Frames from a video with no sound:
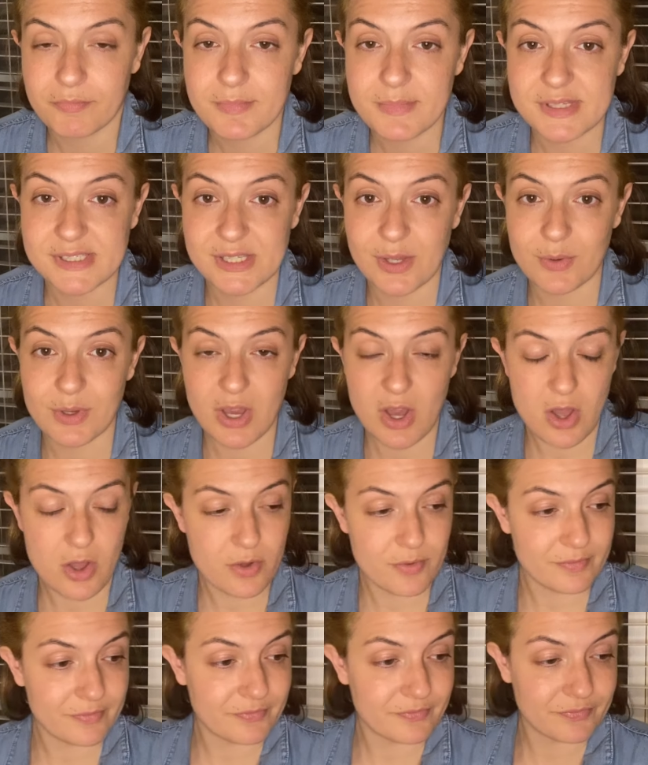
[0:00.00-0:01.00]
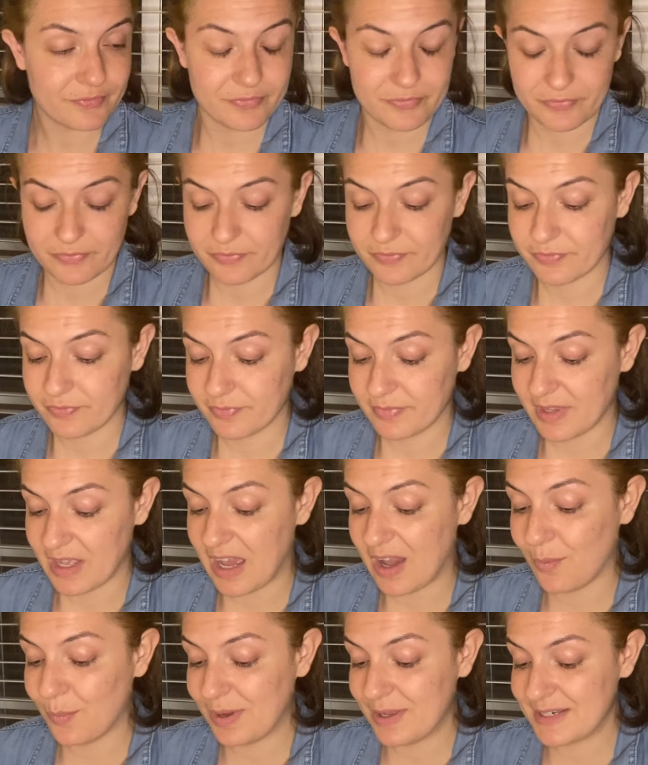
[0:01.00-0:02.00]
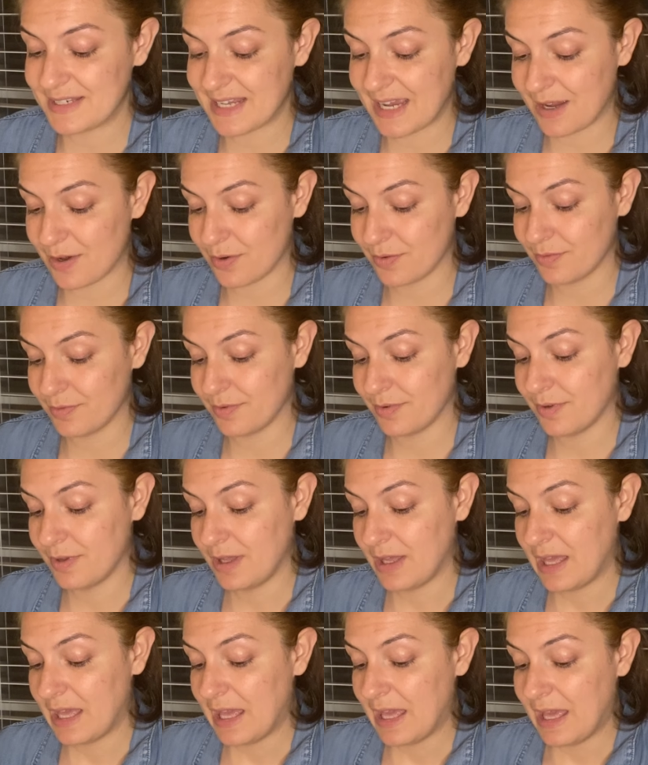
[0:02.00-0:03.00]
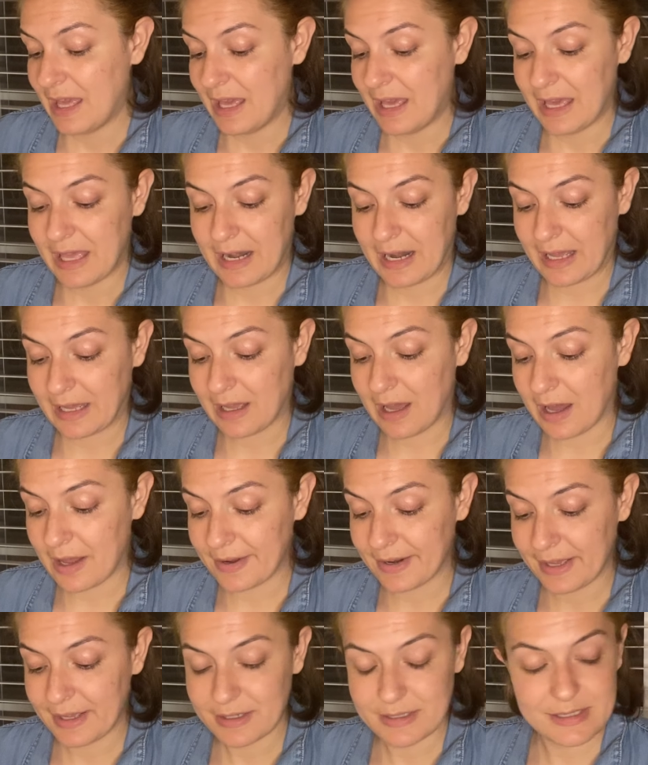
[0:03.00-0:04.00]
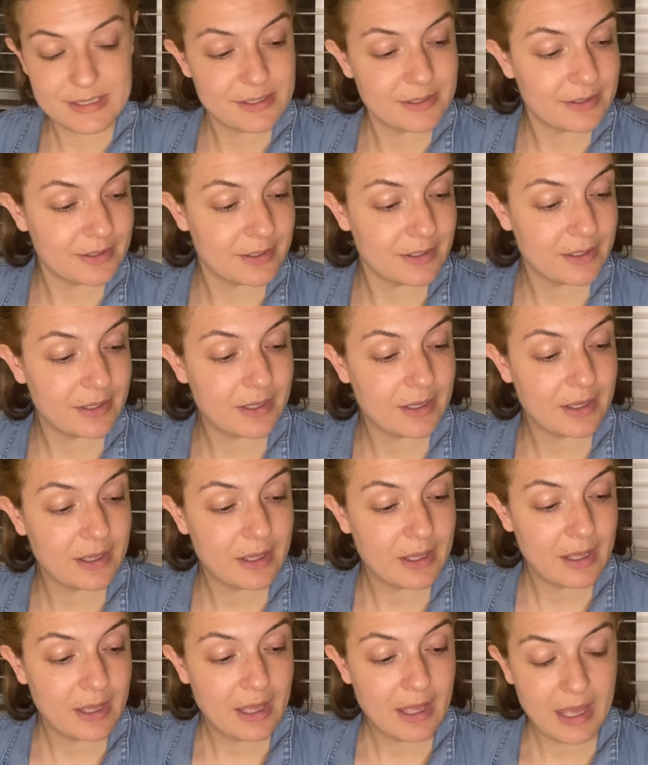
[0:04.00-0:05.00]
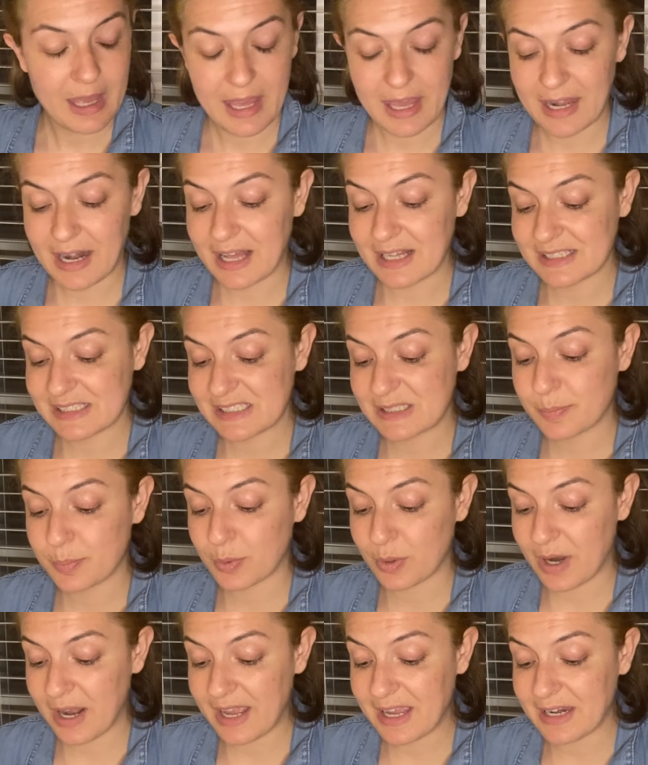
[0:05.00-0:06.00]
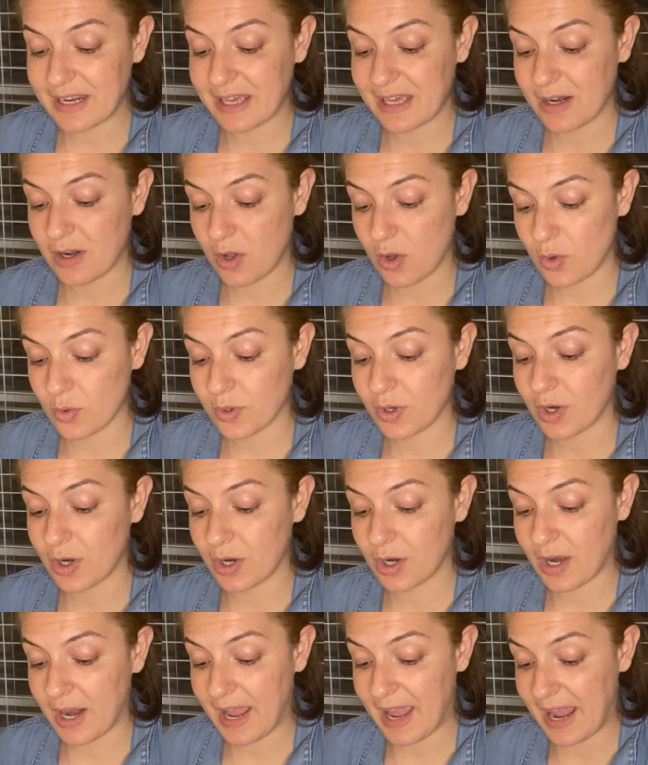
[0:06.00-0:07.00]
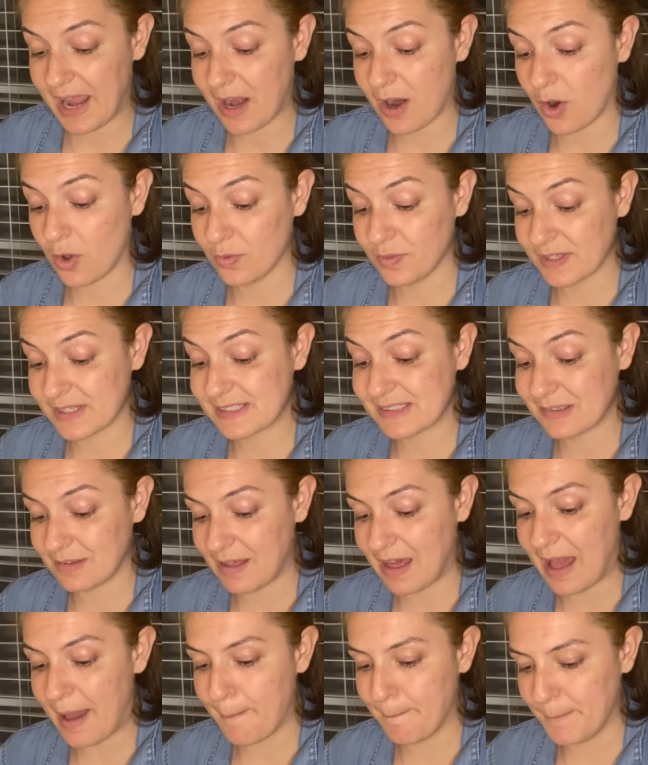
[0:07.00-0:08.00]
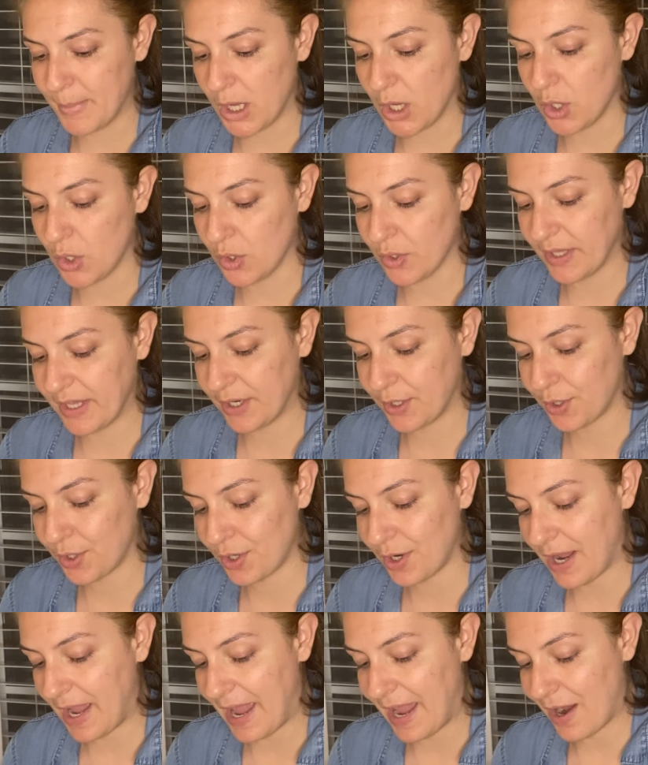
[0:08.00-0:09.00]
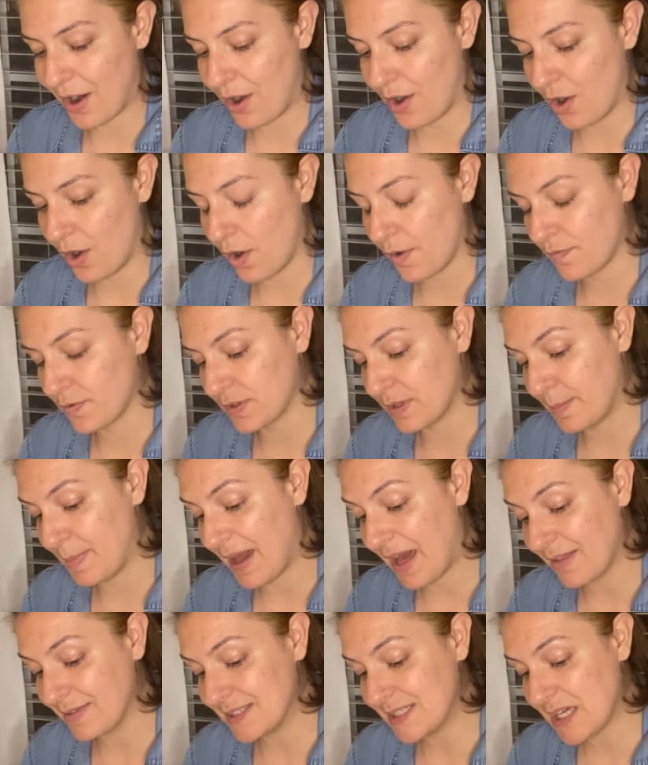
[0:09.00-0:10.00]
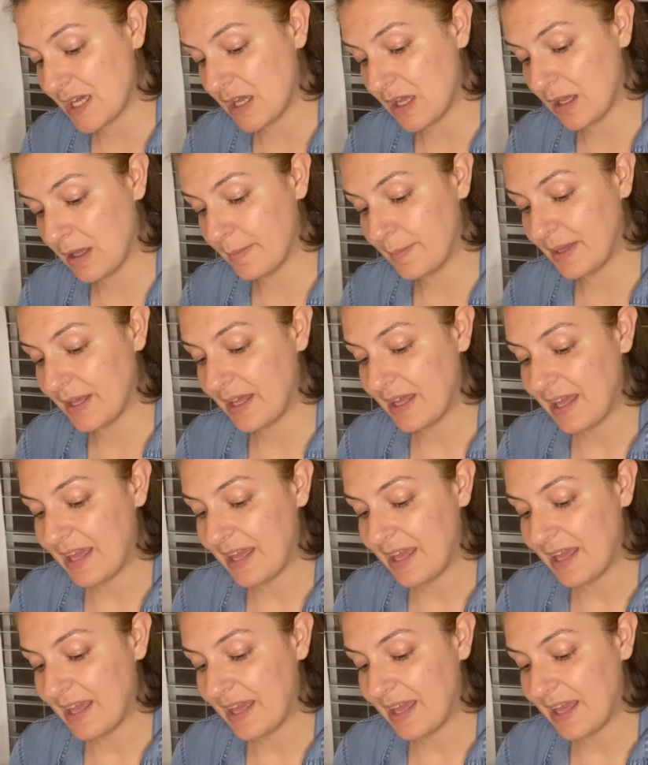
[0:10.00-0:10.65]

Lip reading: So y'all, I went down and I got it and I sprayed it on her hair, on the slime ball in her hair over the bathtub.